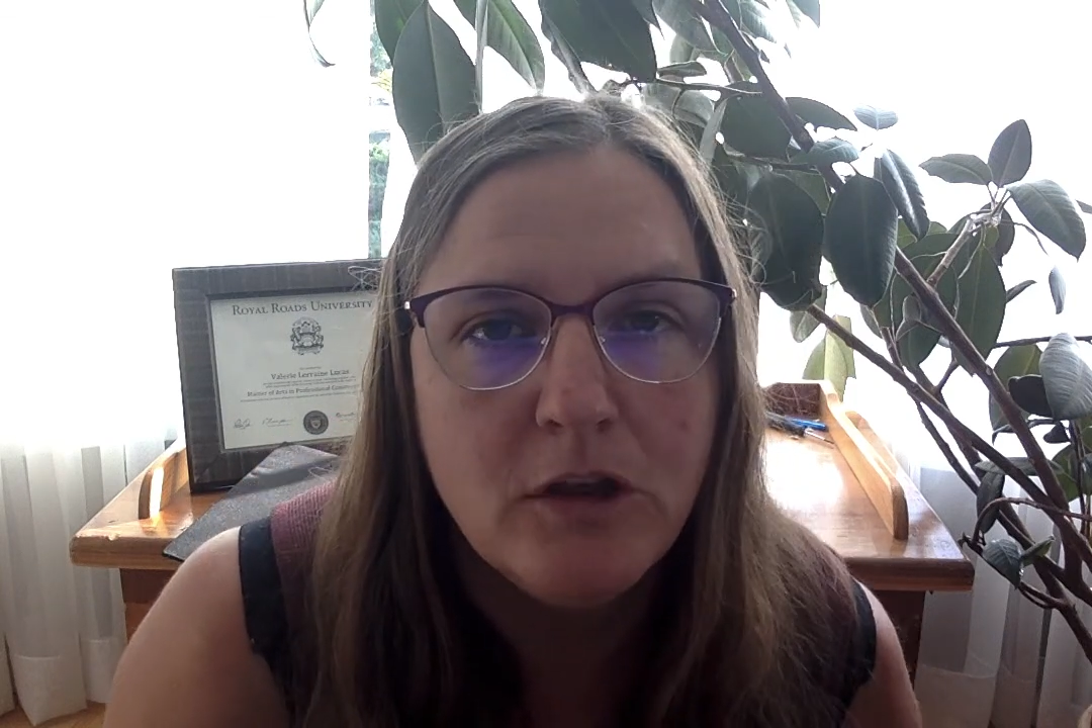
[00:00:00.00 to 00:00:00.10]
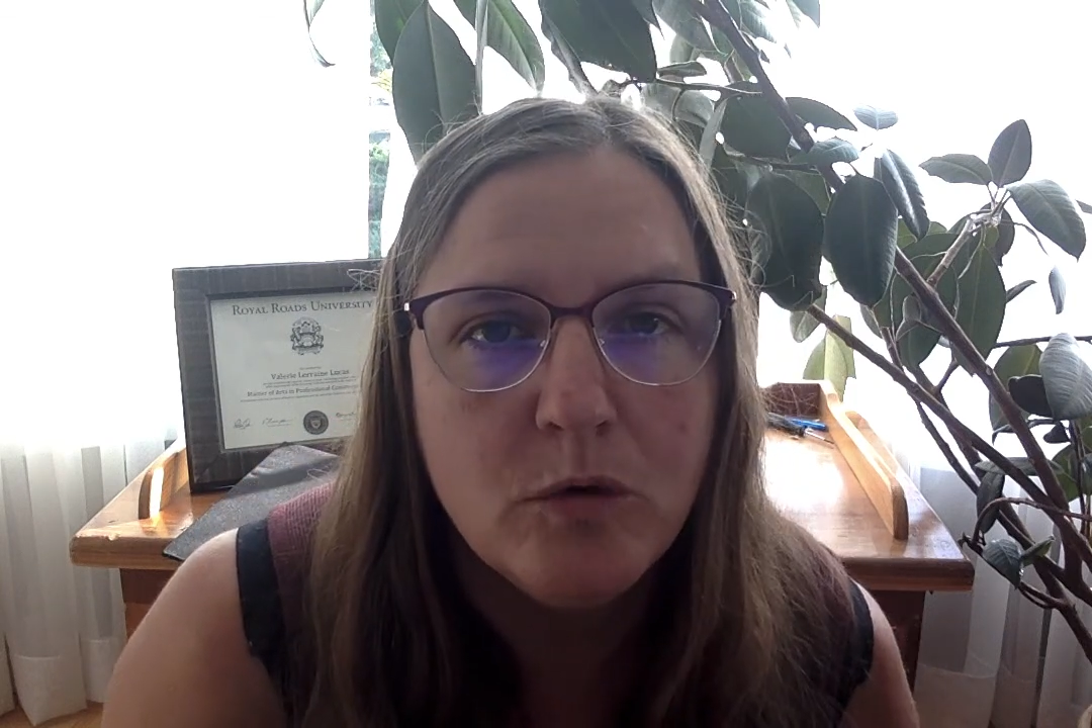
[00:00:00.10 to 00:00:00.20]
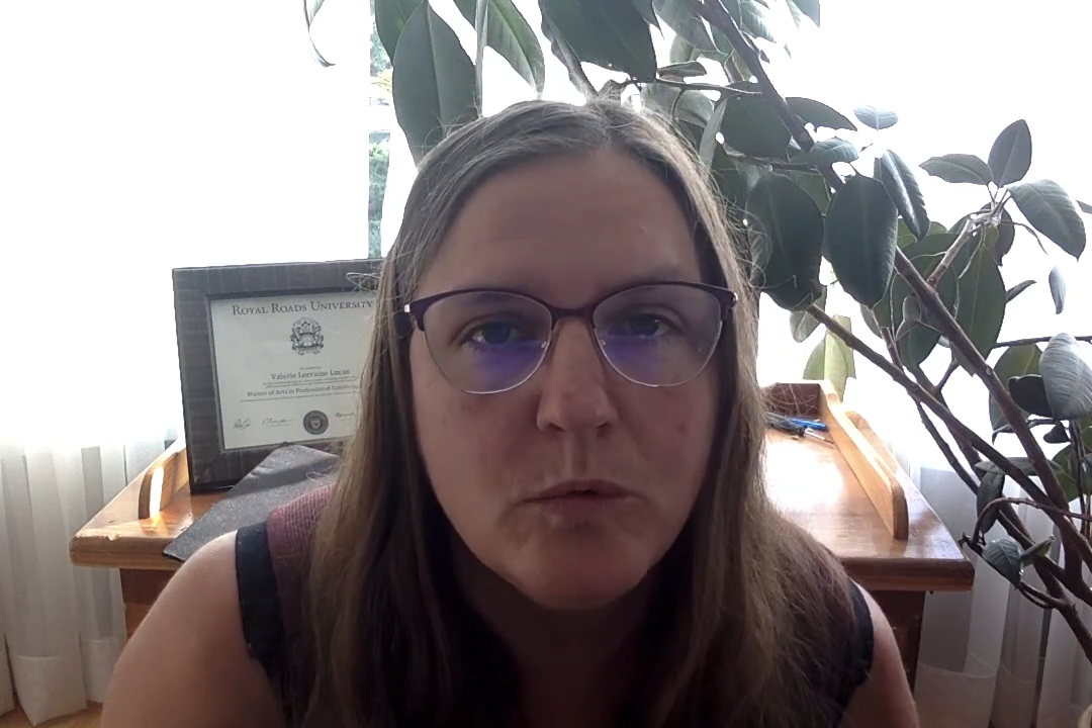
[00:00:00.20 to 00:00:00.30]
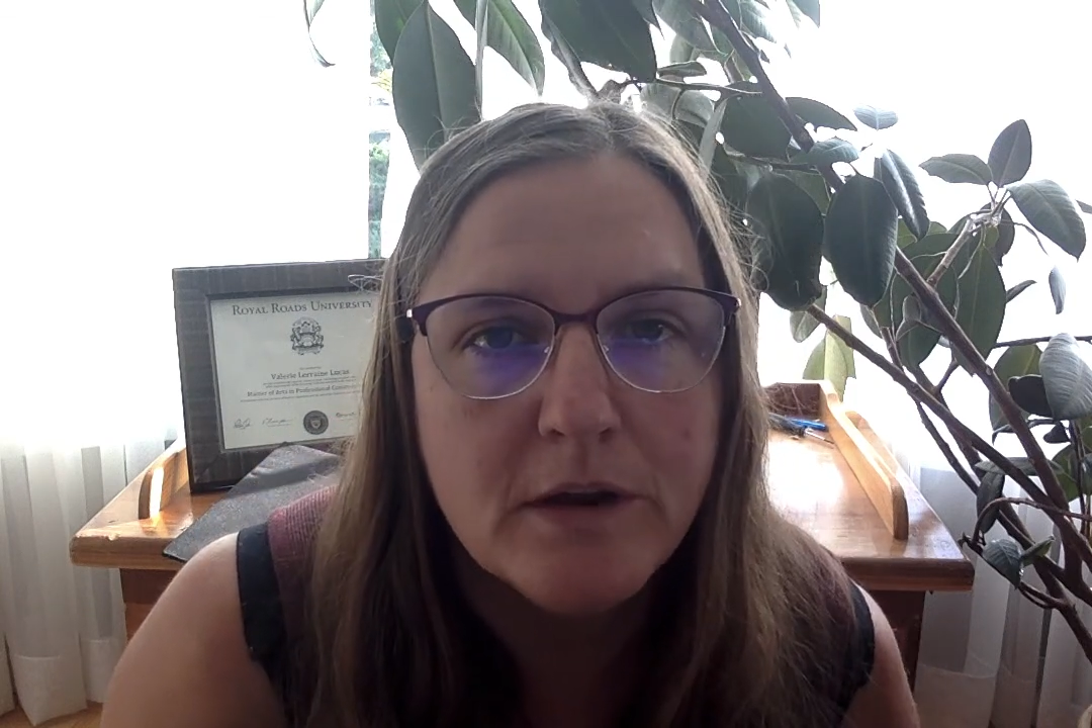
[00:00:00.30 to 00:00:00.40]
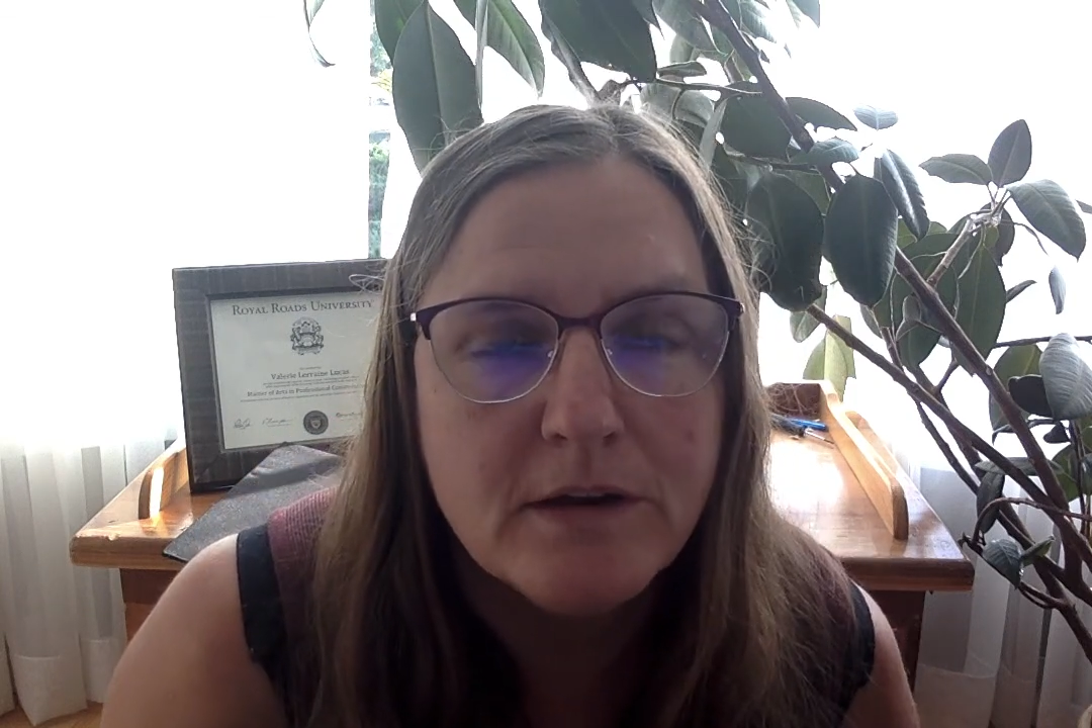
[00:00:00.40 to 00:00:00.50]

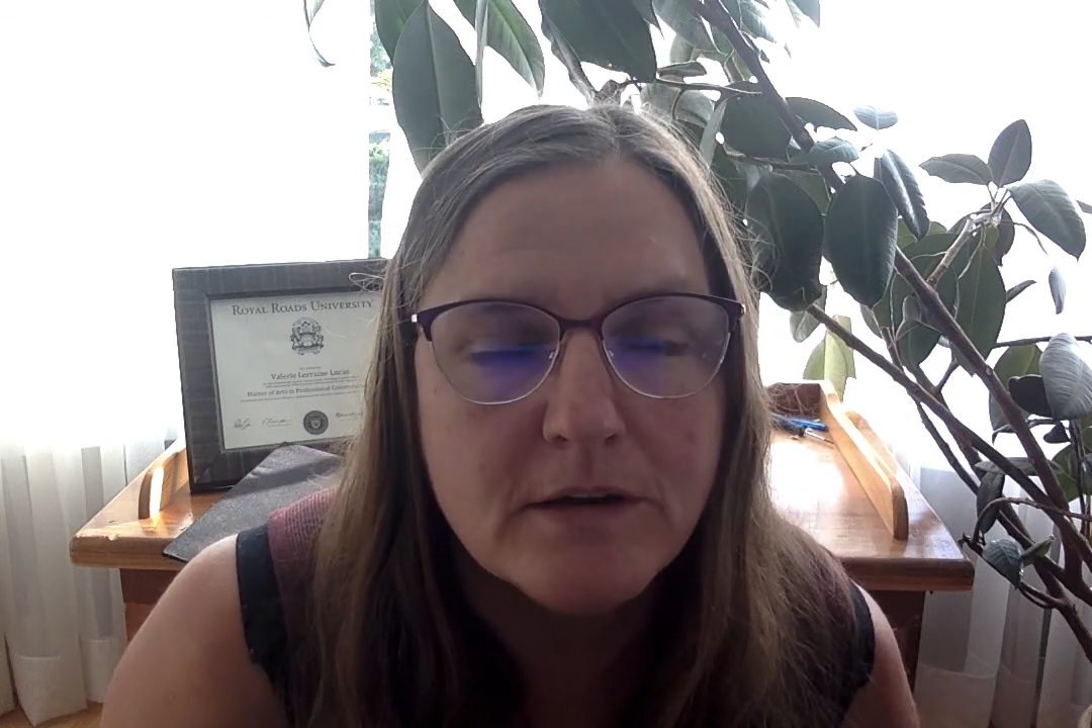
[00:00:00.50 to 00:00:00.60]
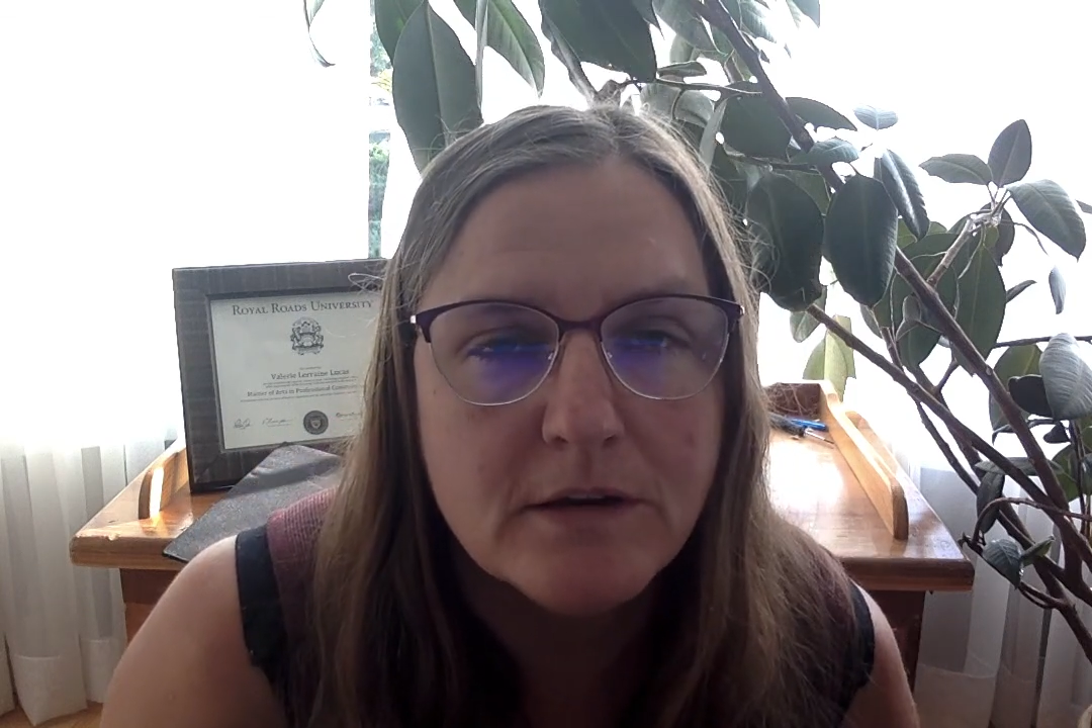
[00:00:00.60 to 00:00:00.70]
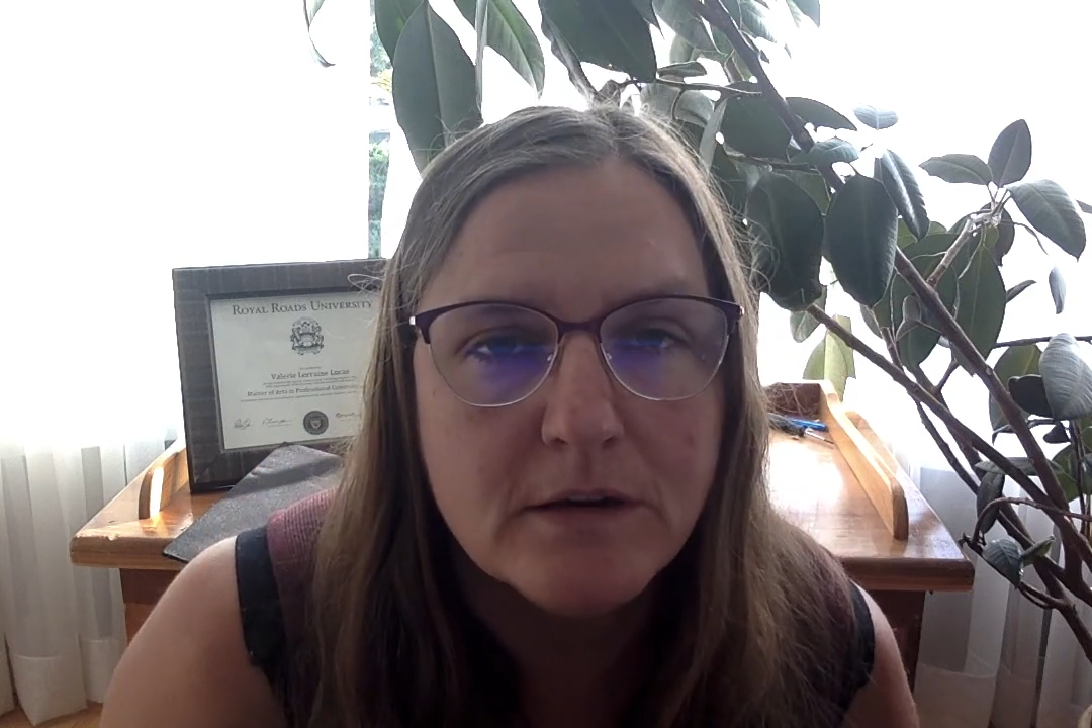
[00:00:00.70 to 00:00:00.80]
you would